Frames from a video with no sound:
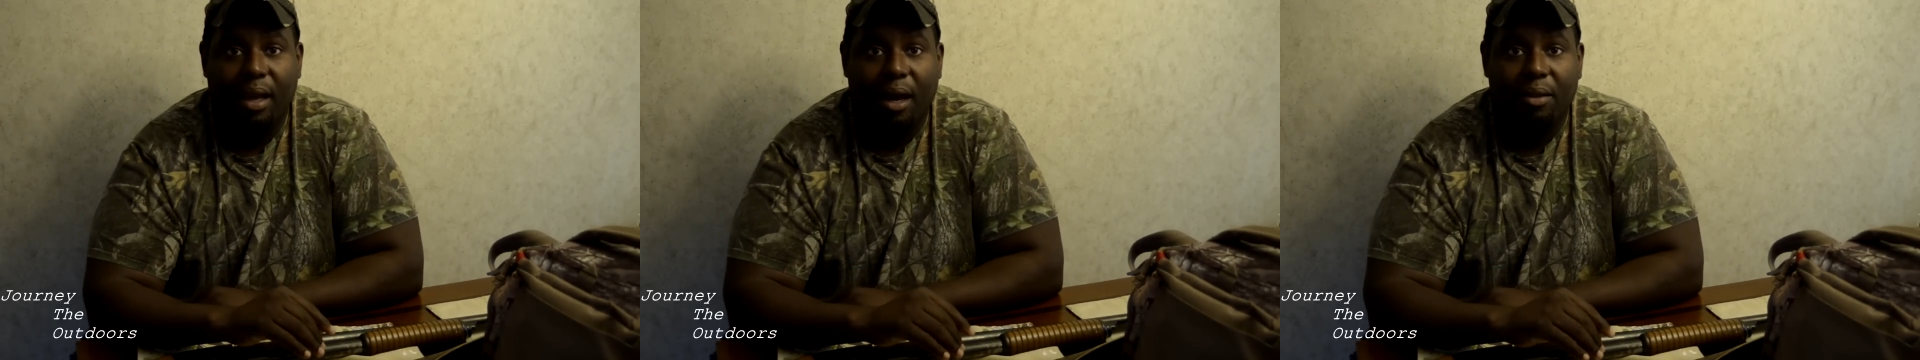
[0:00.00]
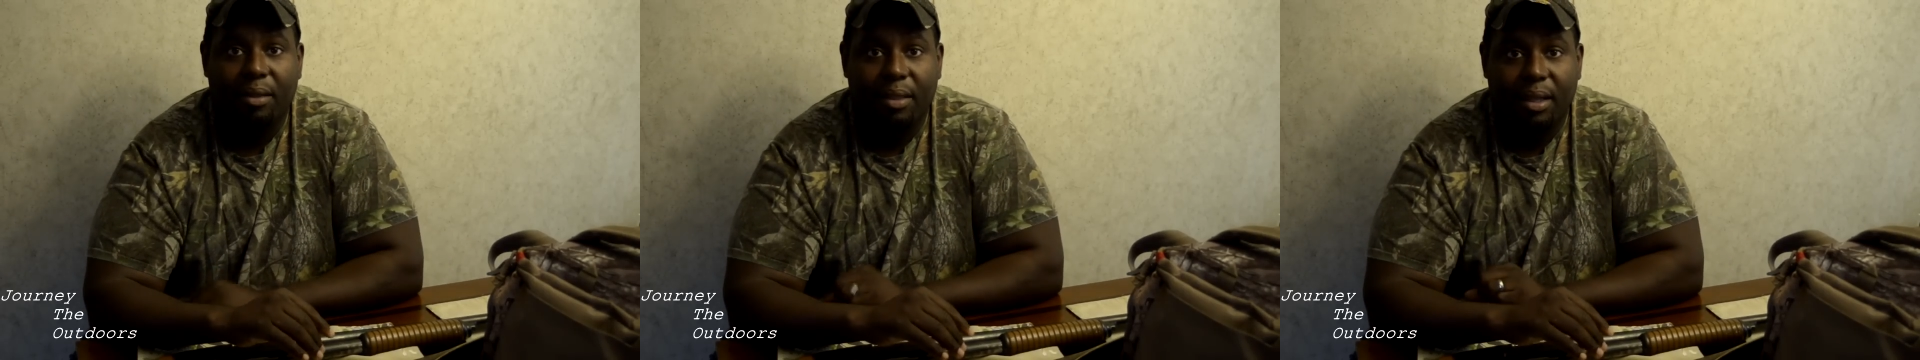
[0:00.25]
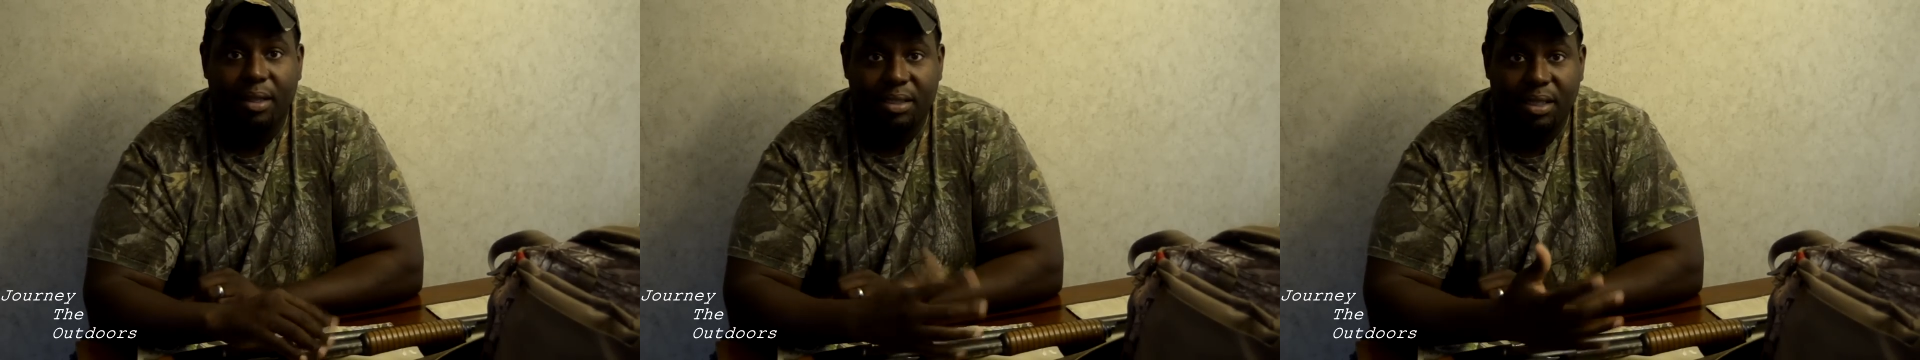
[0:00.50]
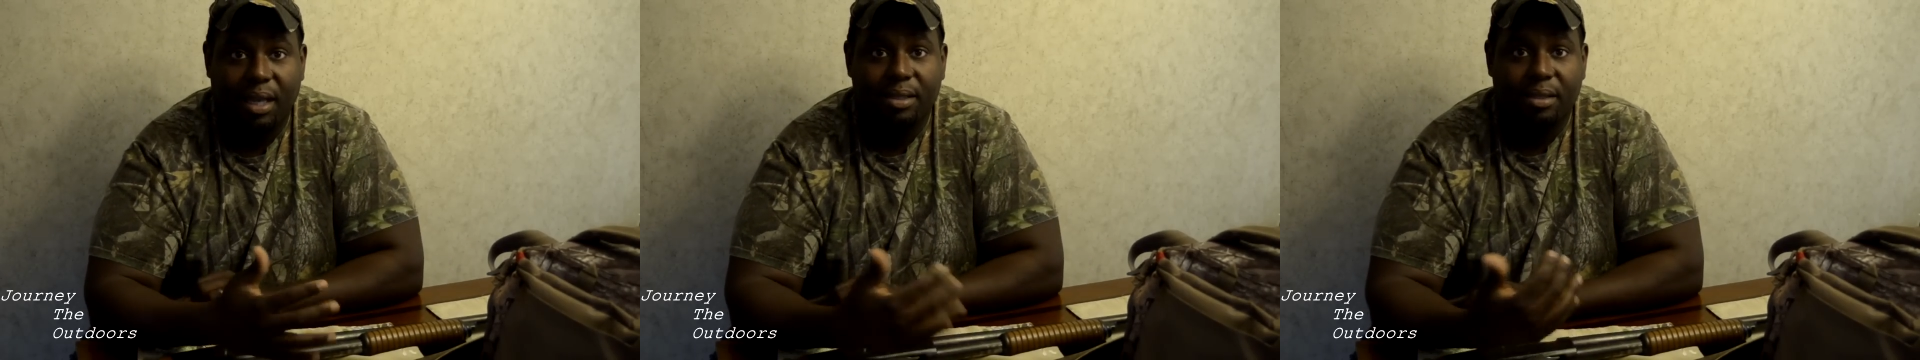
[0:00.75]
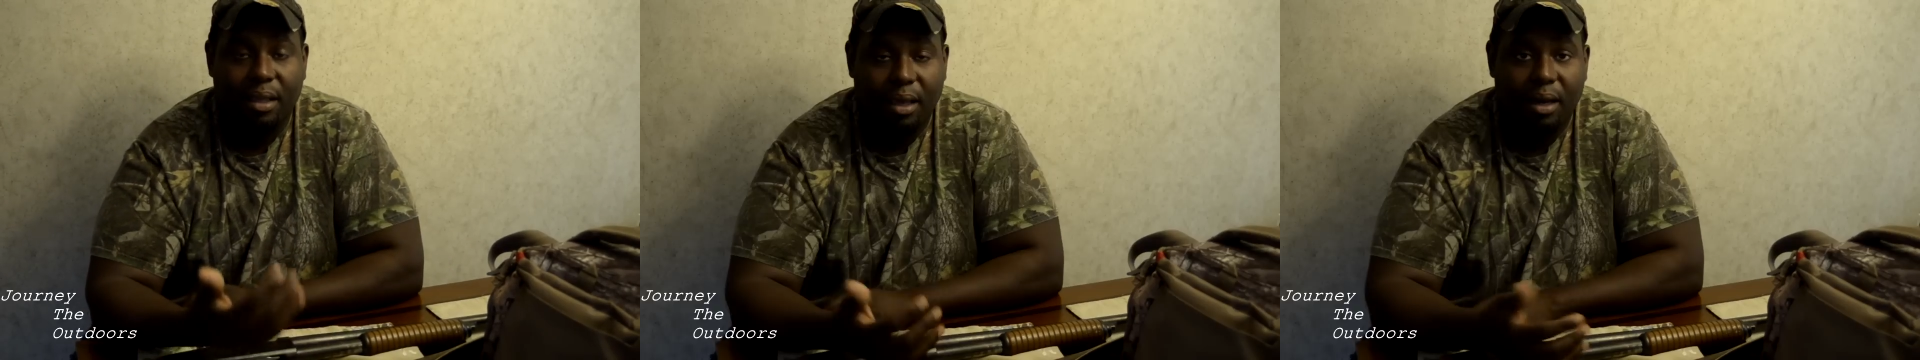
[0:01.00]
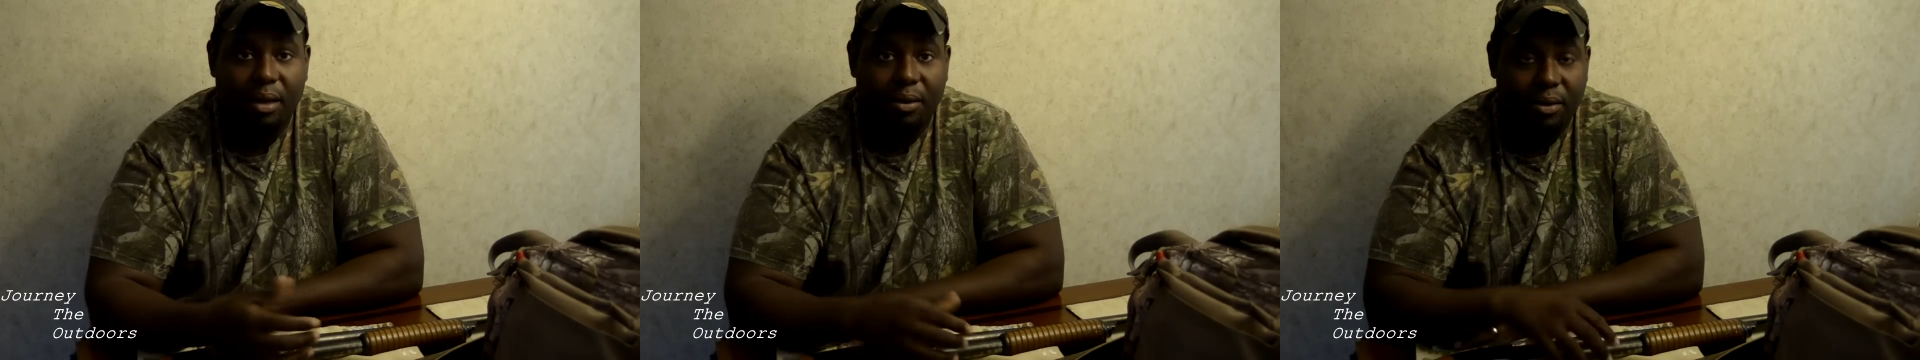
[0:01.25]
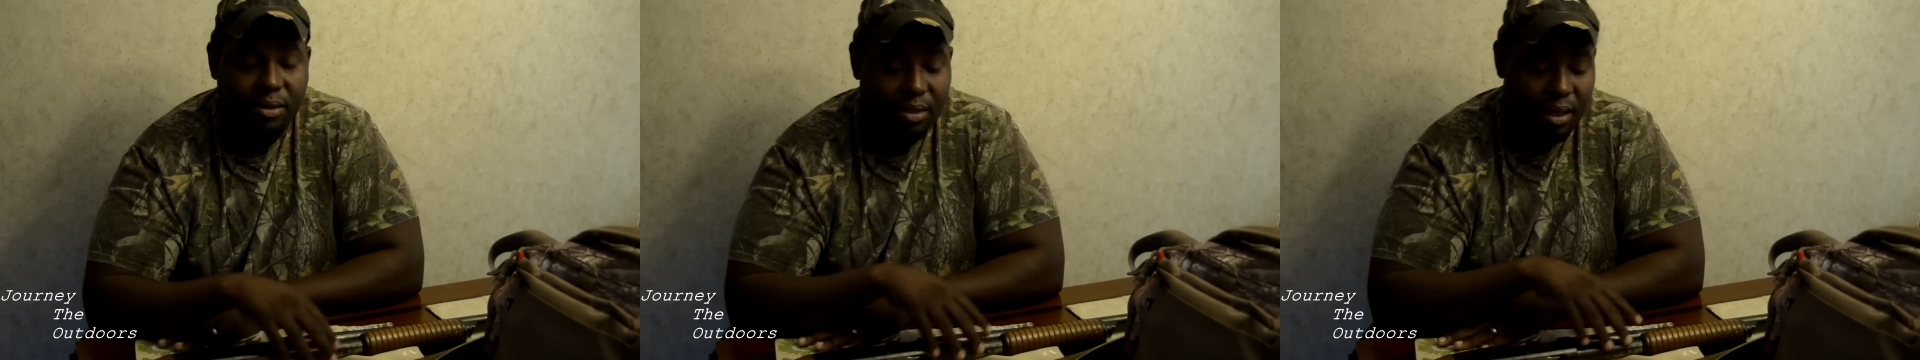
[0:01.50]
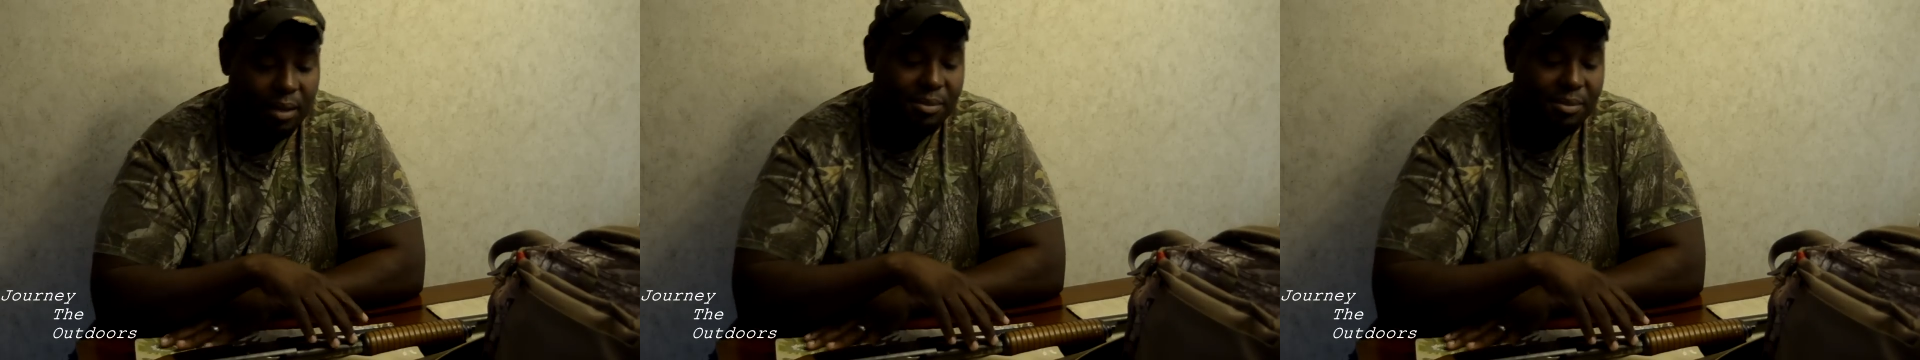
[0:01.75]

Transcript: other than just the hunters.